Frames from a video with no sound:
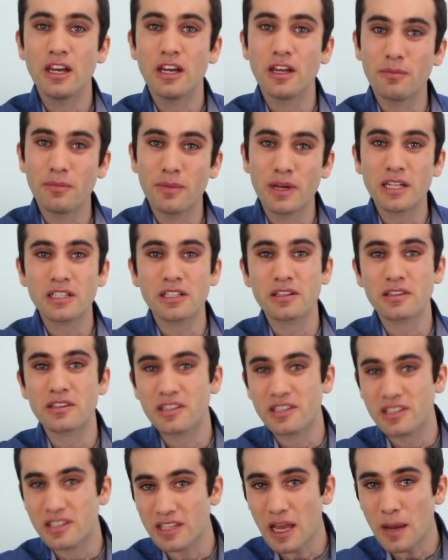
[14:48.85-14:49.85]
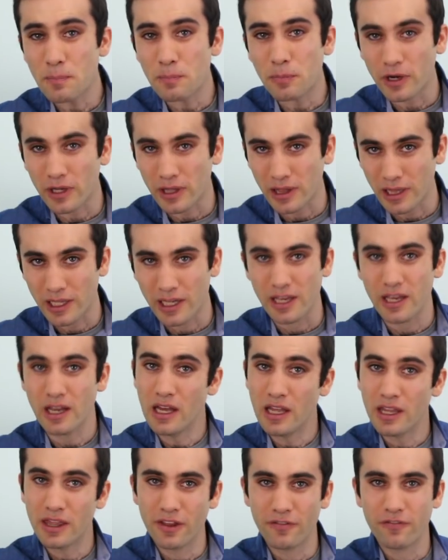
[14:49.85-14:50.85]
and mentions separately
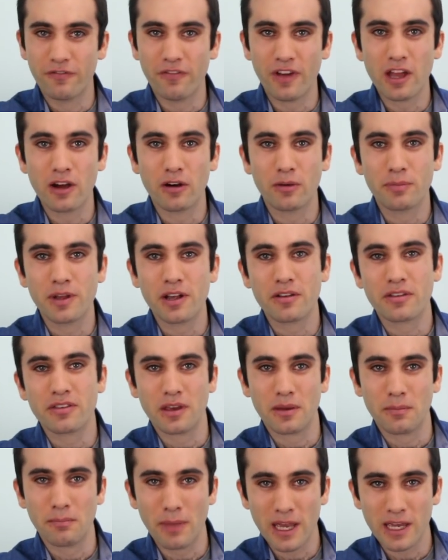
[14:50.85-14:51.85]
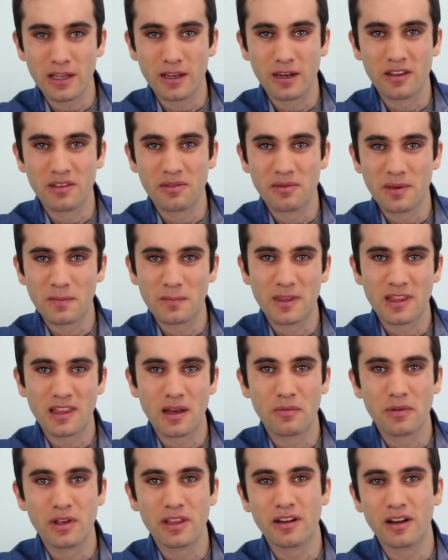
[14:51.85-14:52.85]
the veil-piercing mechanisms
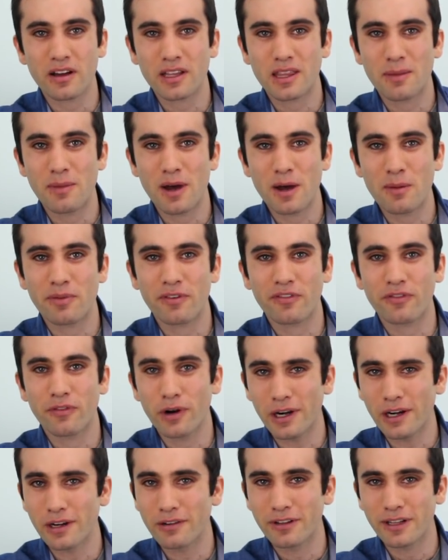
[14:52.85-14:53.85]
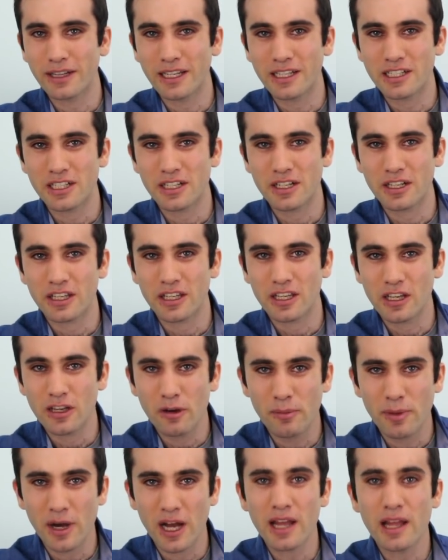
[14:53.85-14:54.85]
that we talked about before in relation to
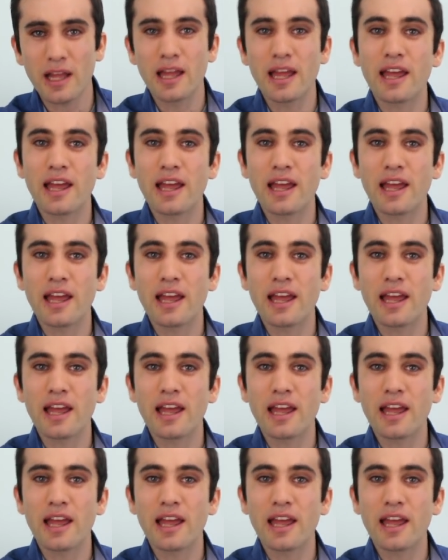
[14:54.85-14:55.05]
Cuba,